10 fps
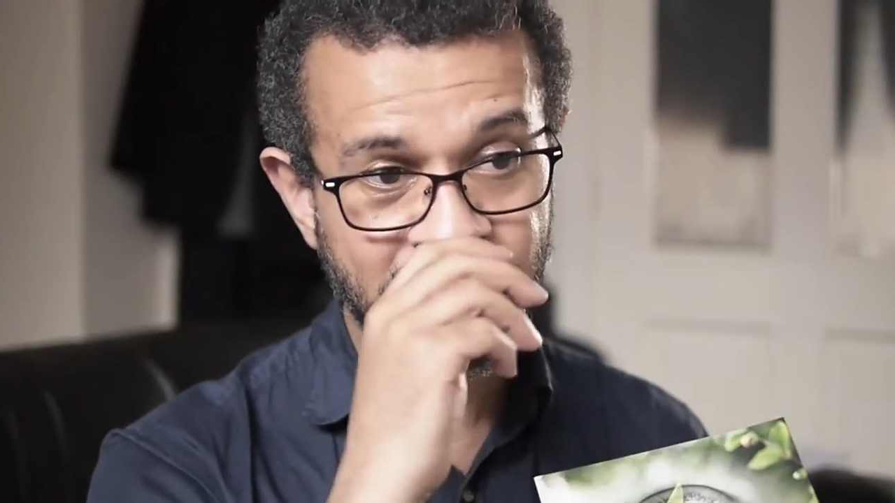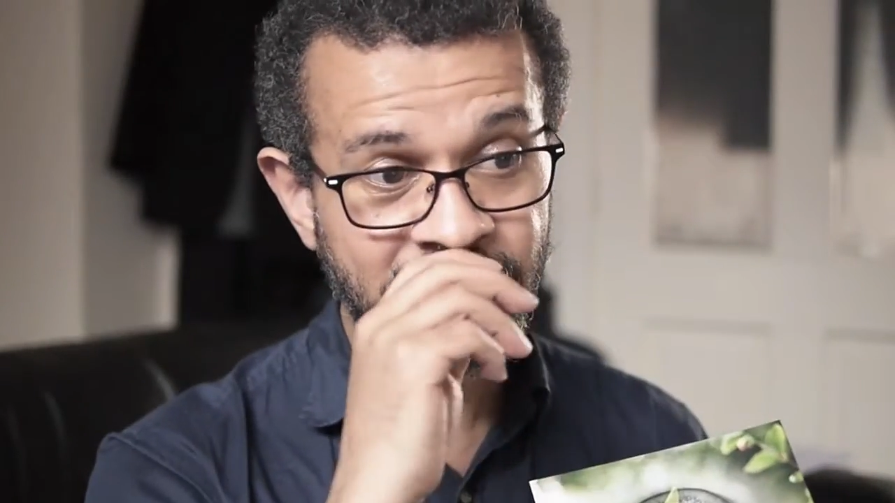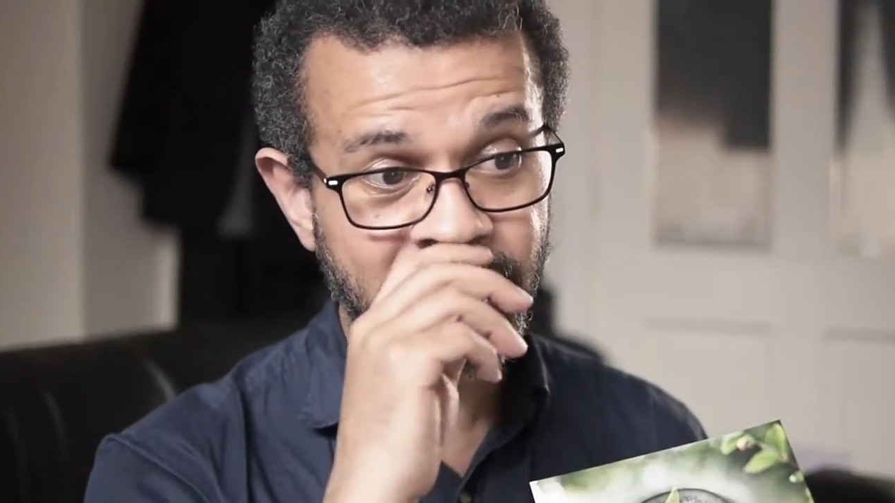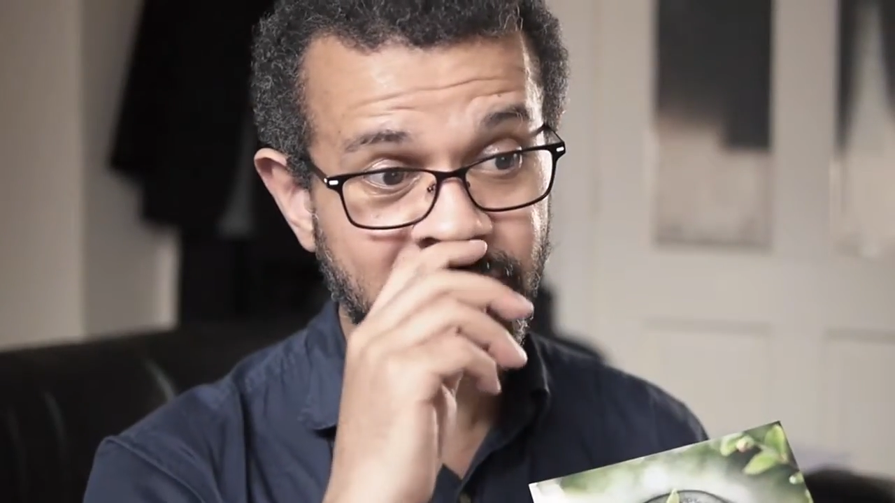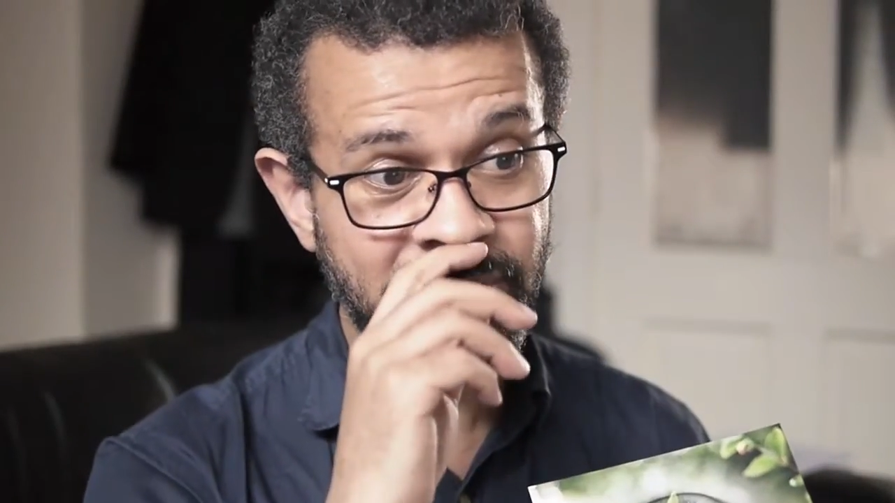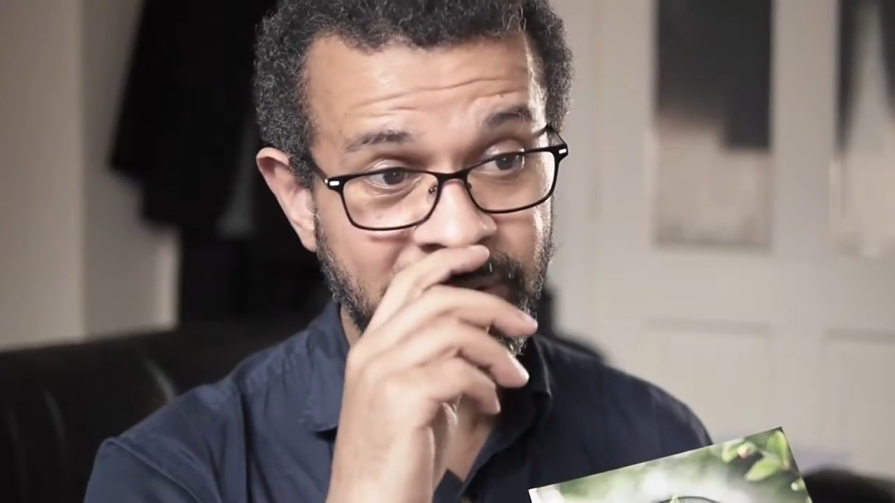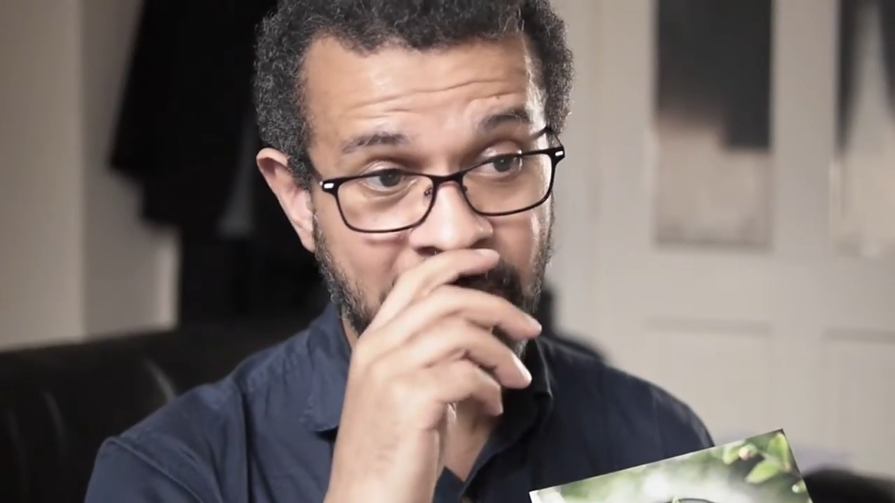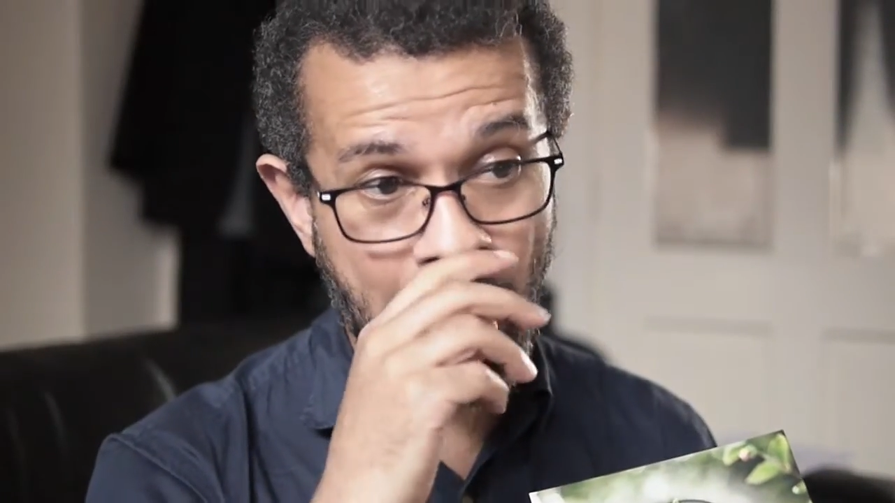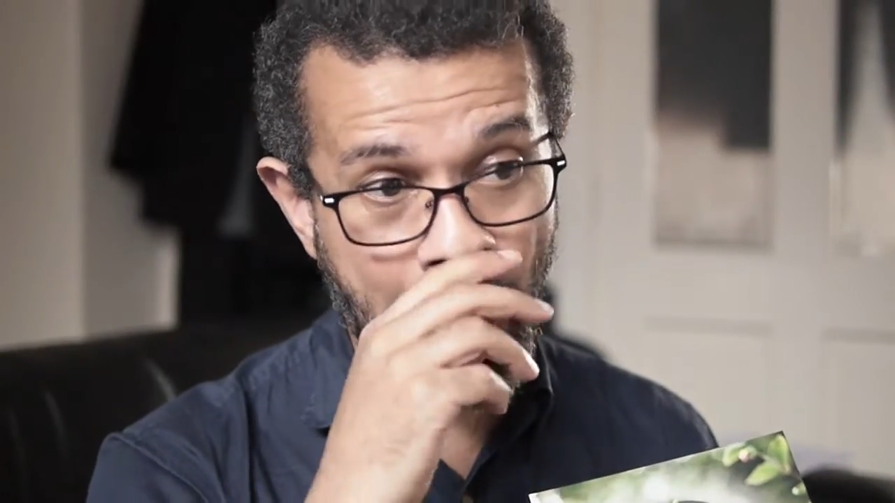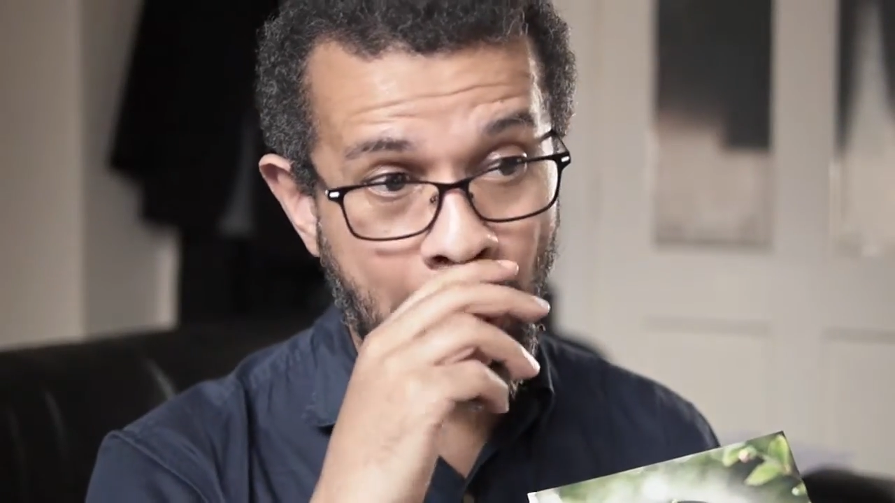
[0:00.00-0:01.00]
the screen,
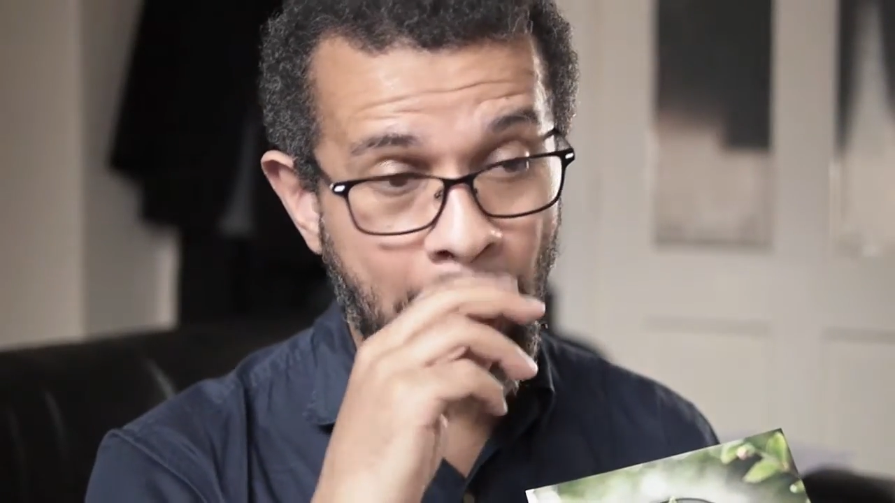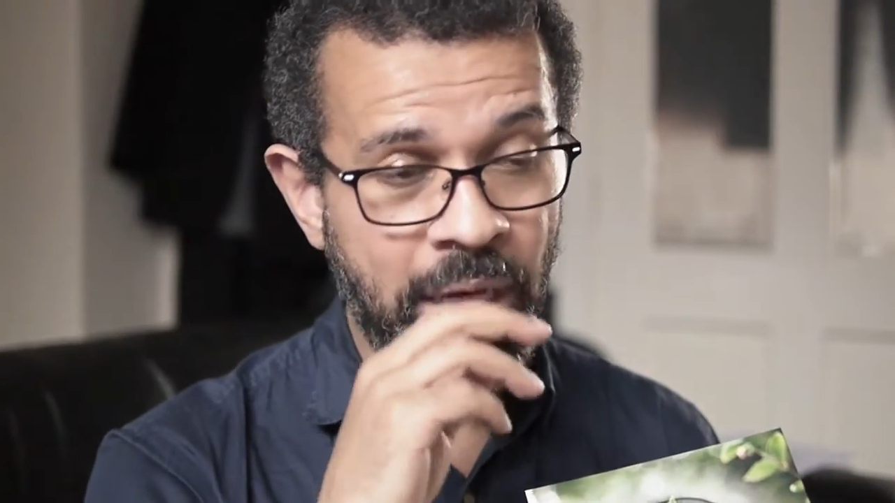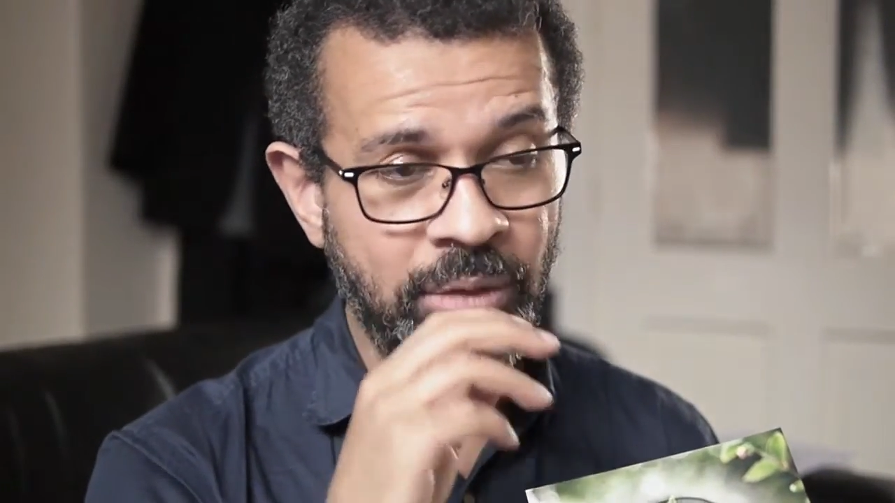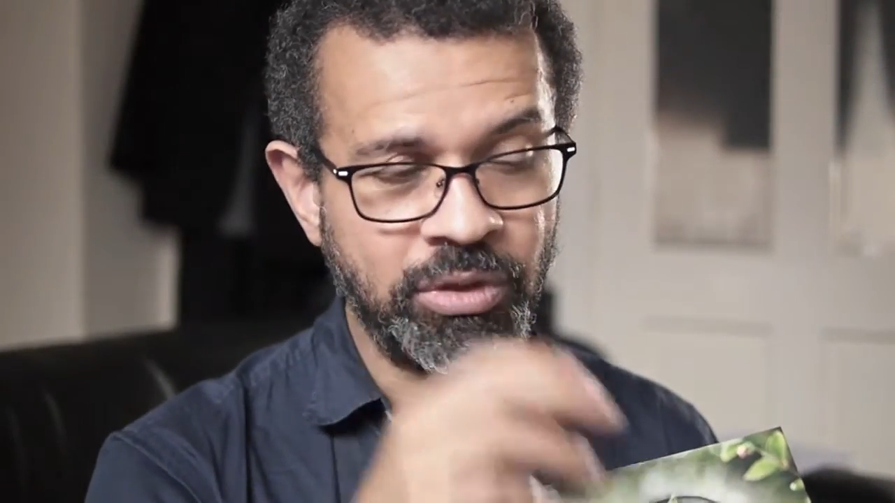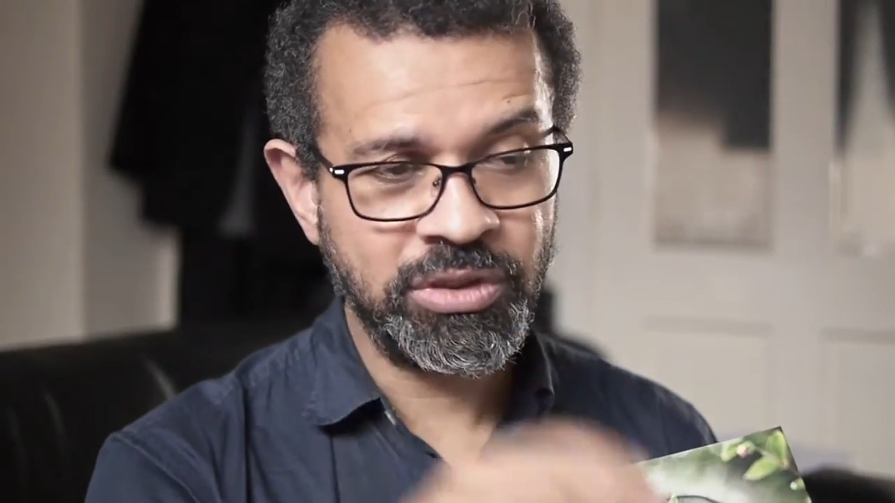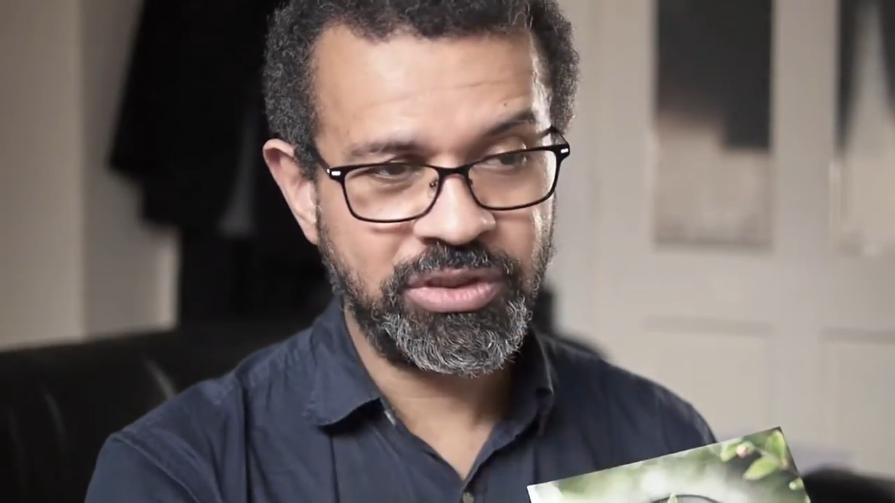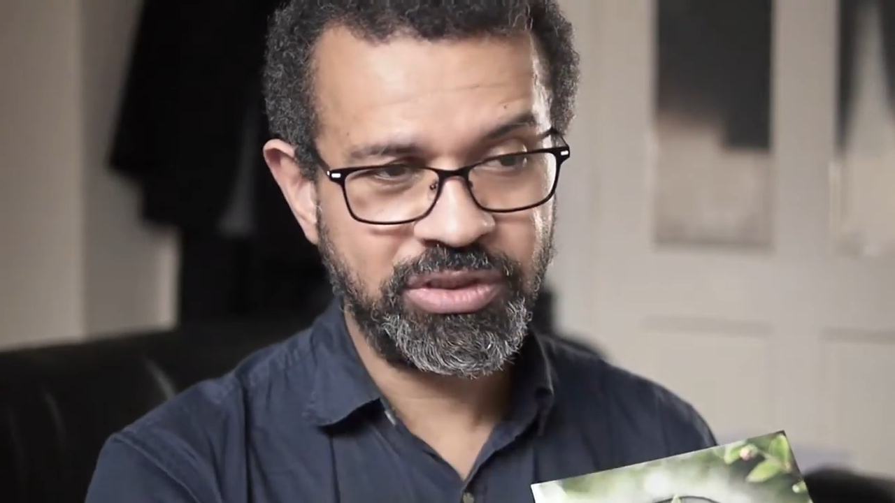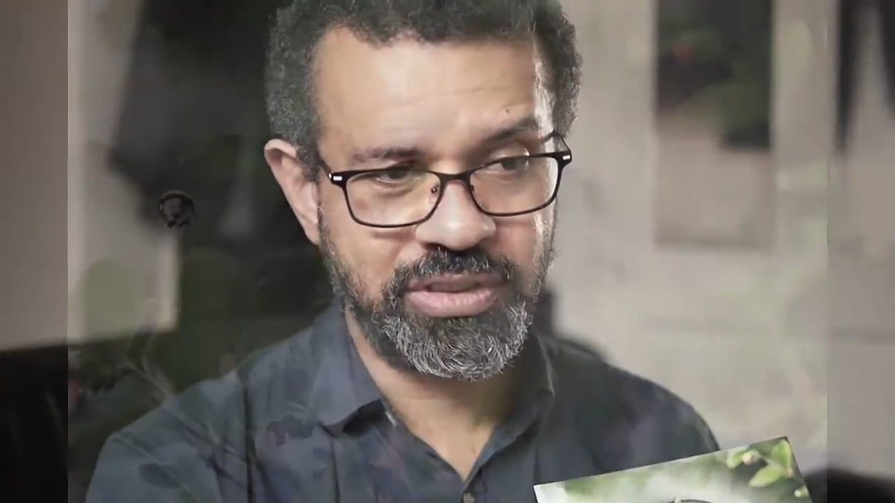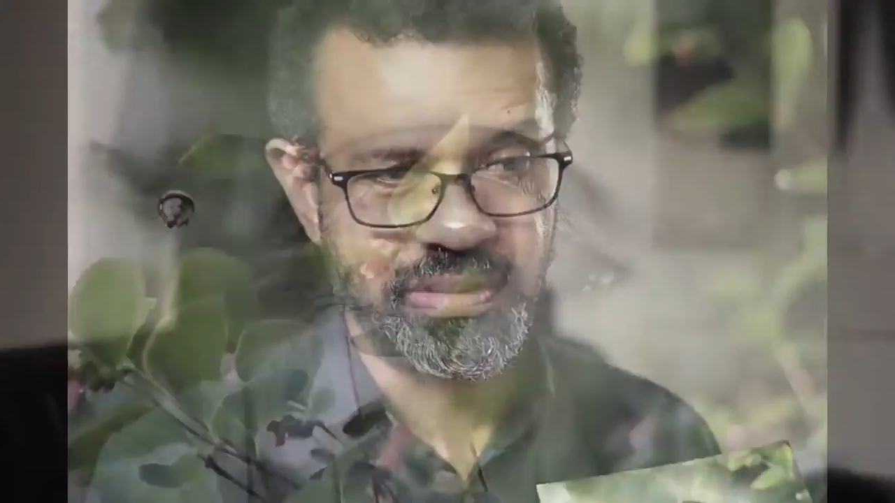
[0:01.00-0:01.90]
I once